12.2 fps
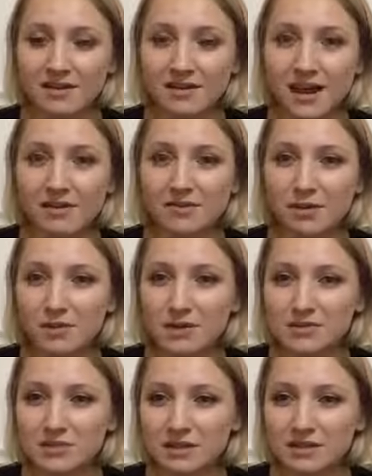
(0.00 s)
that I've
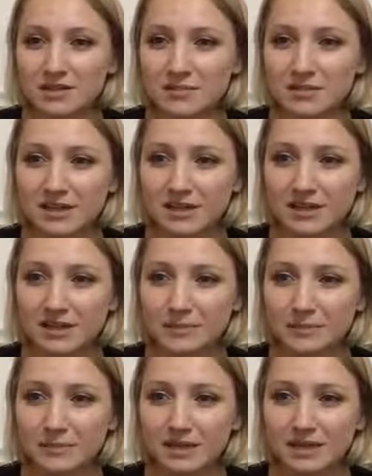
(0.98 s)
always wanted to be,
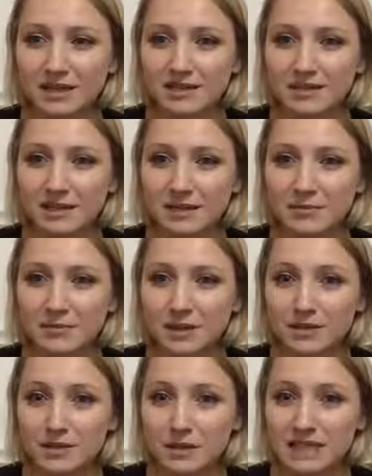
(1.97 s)
and
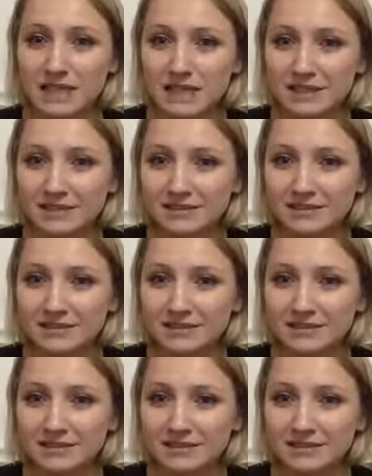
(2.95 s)
so I did,